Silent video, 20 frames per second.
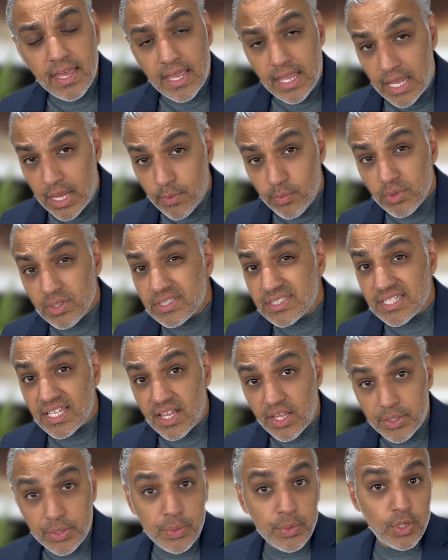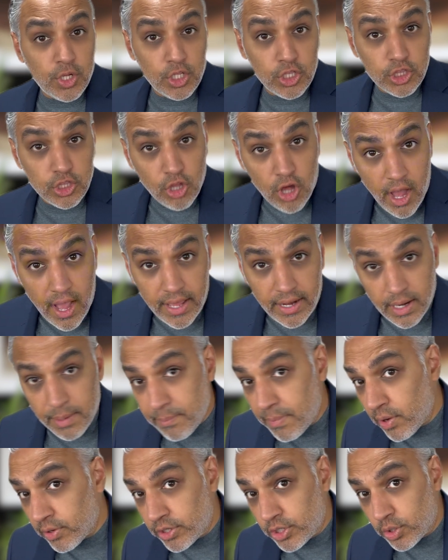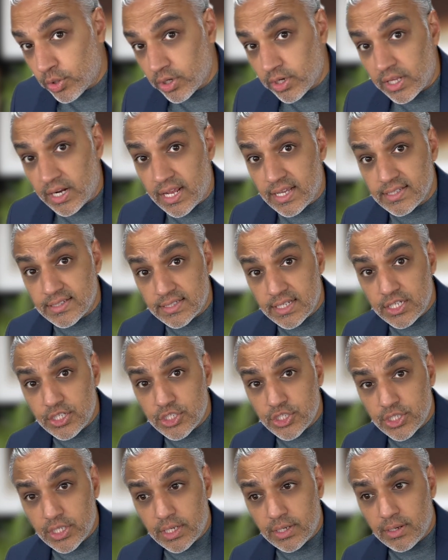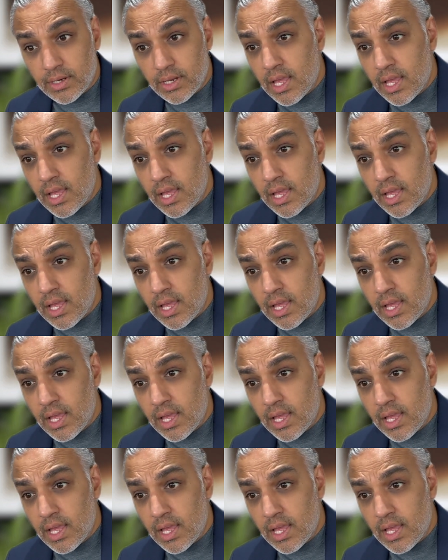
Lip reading: it will tell you a lot about your organization.